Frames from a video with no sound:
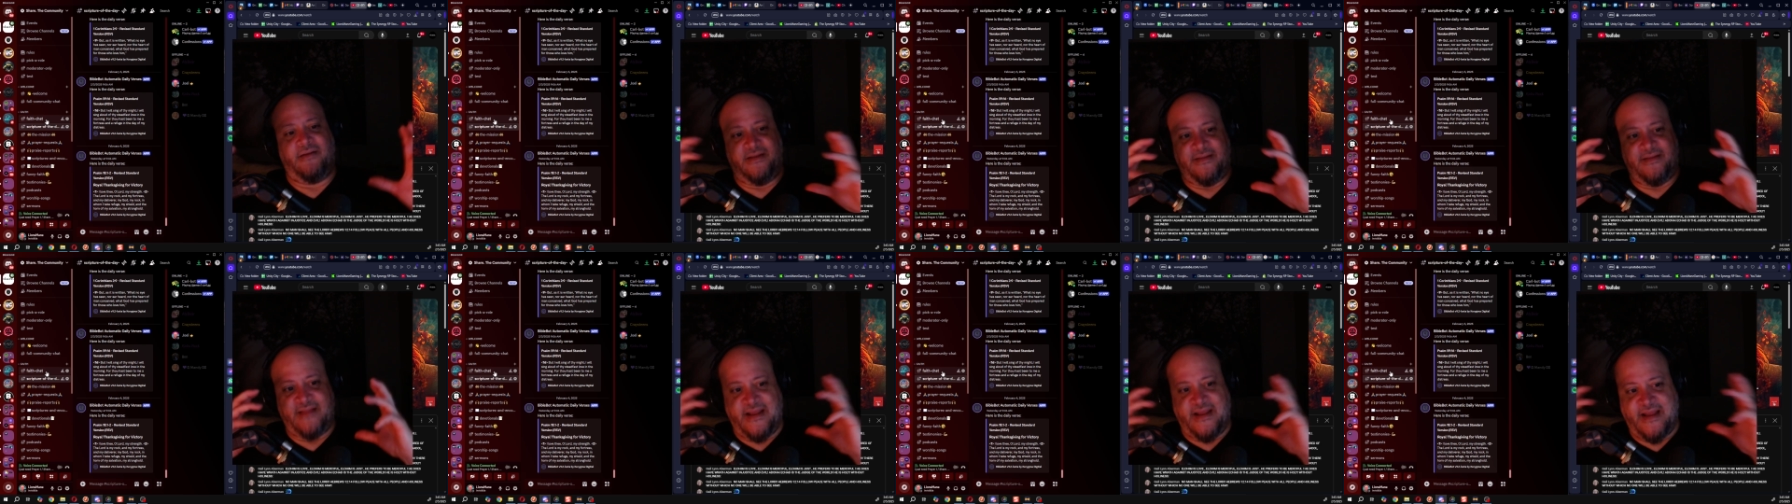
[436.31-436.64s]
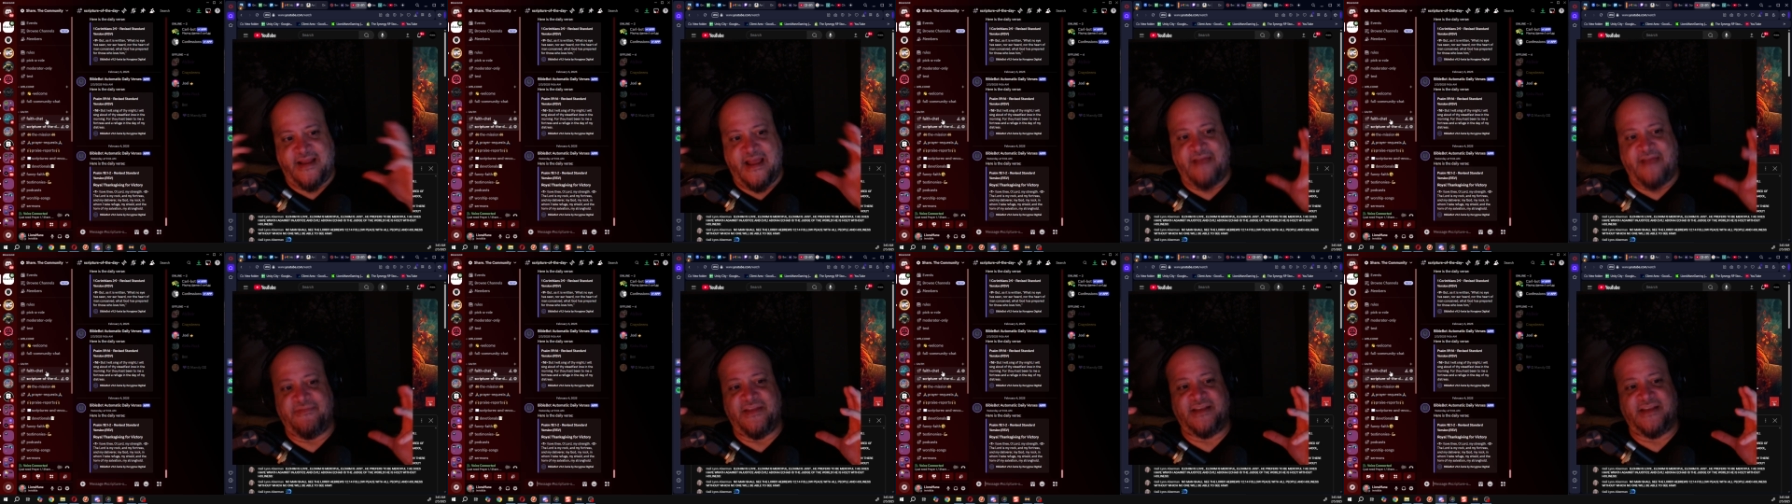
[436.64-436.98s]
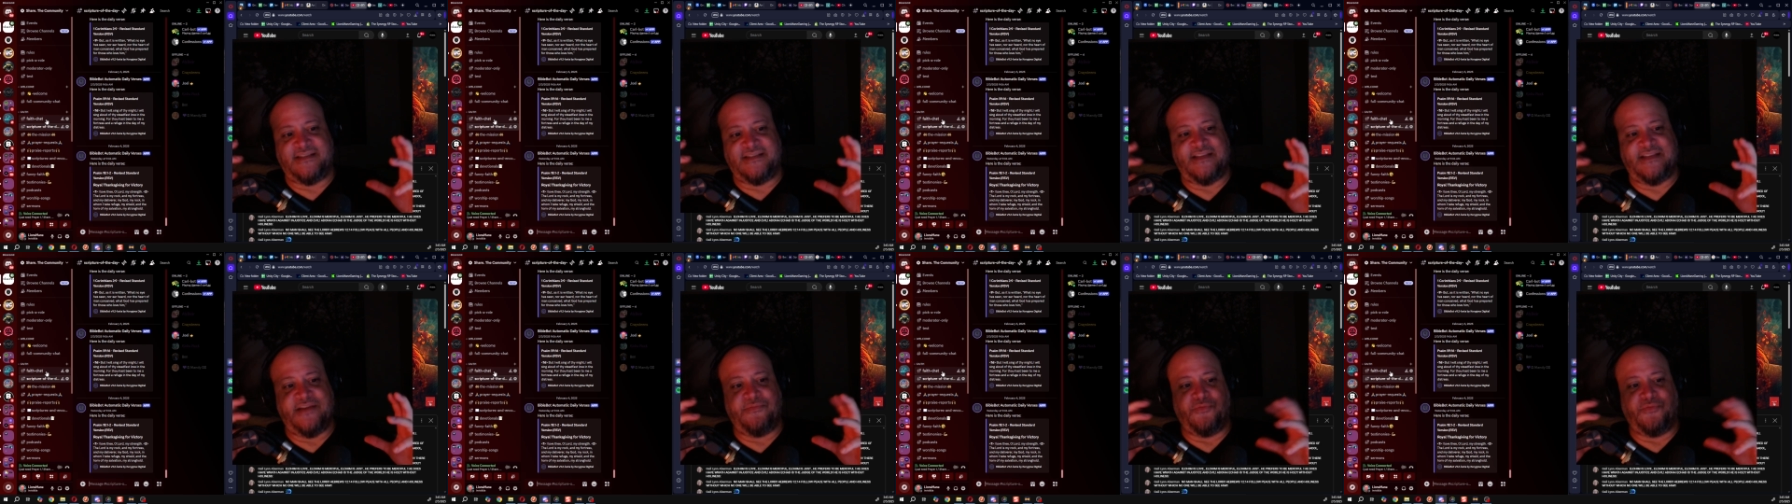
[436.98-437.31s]
have that
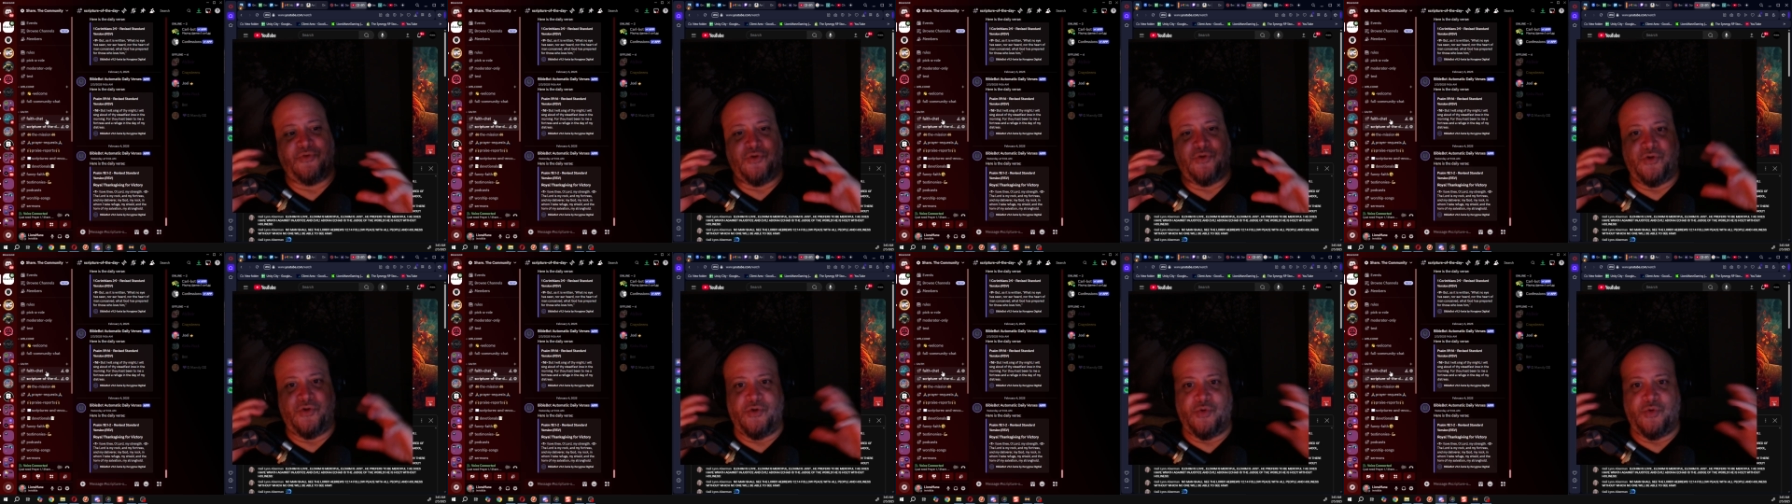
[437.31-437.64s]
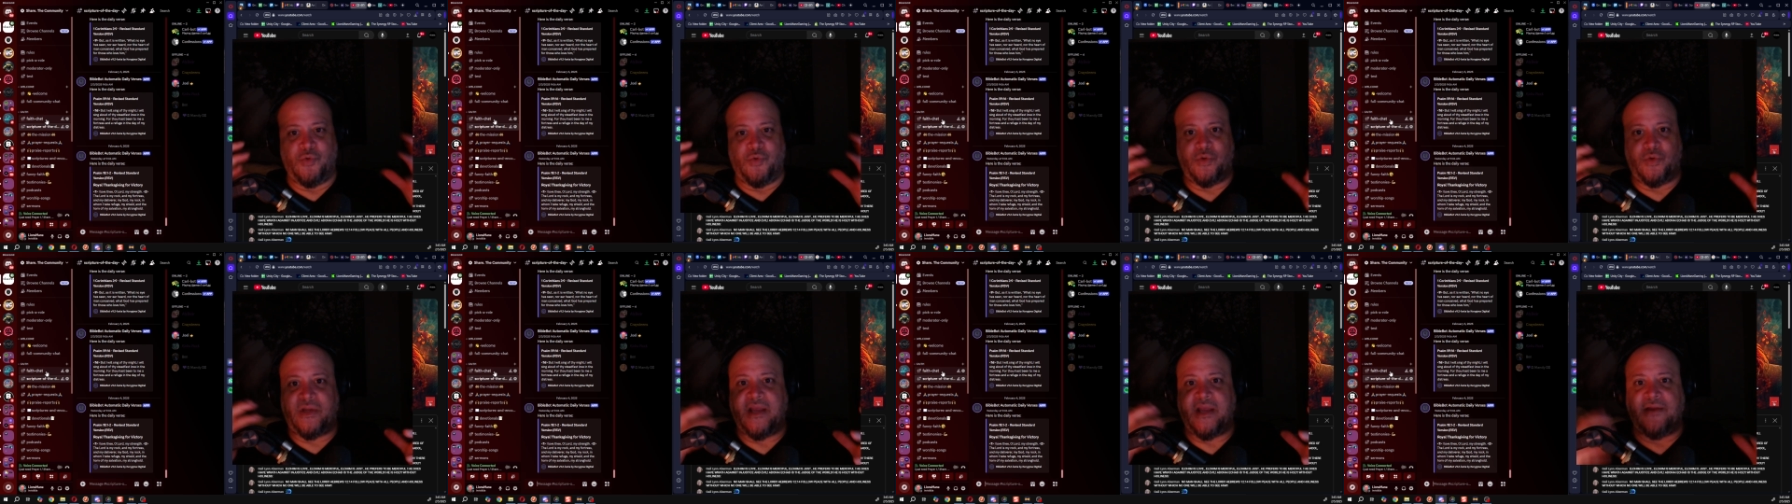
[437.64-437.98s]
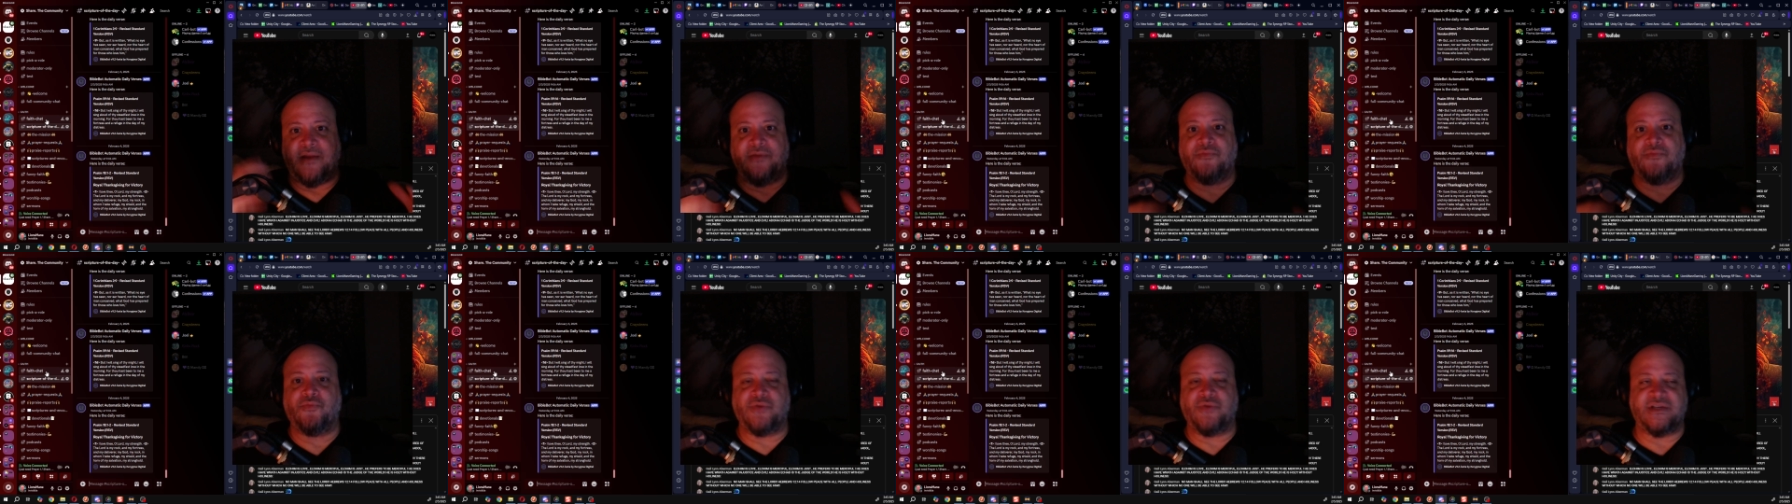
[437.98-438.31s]
same role
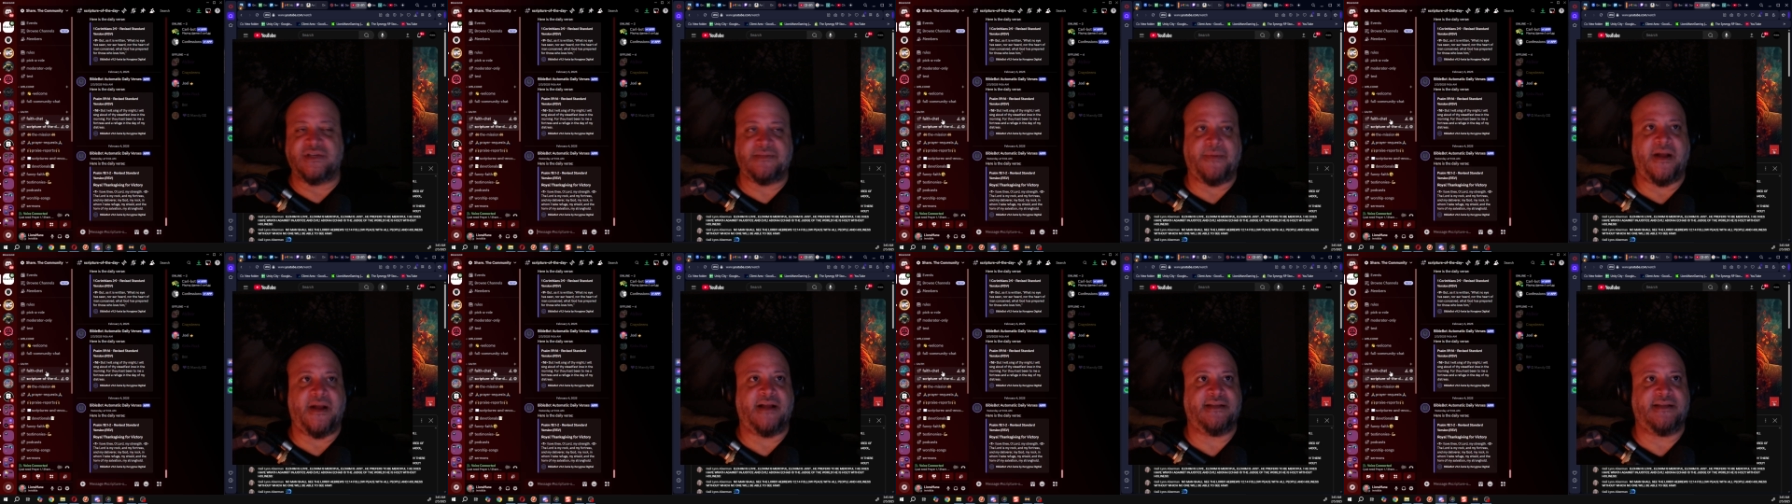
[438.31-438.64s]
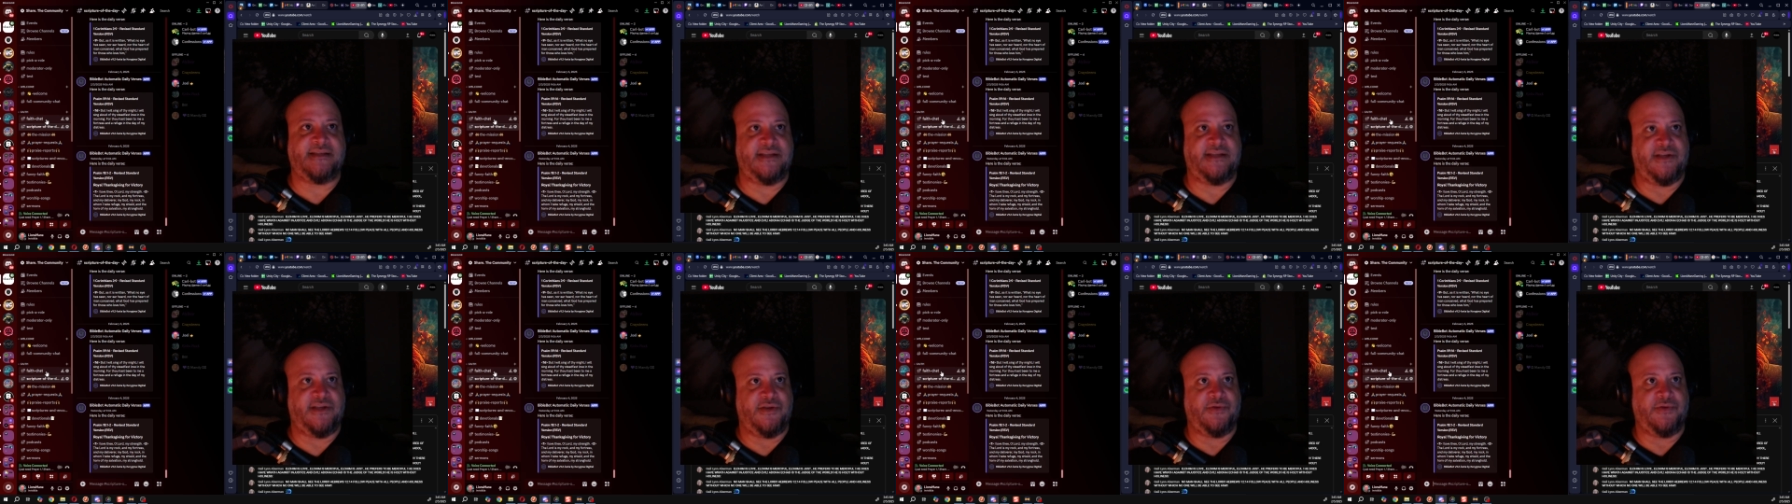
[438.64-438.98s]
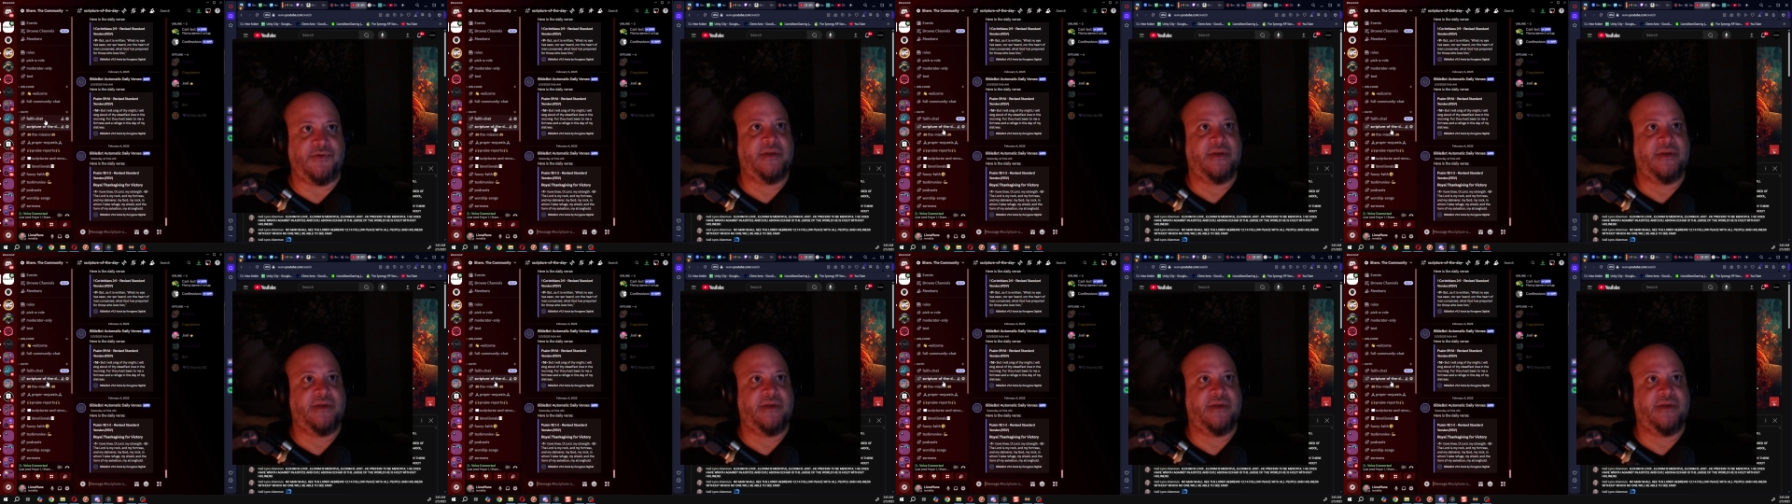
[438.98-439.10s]
can respond to you.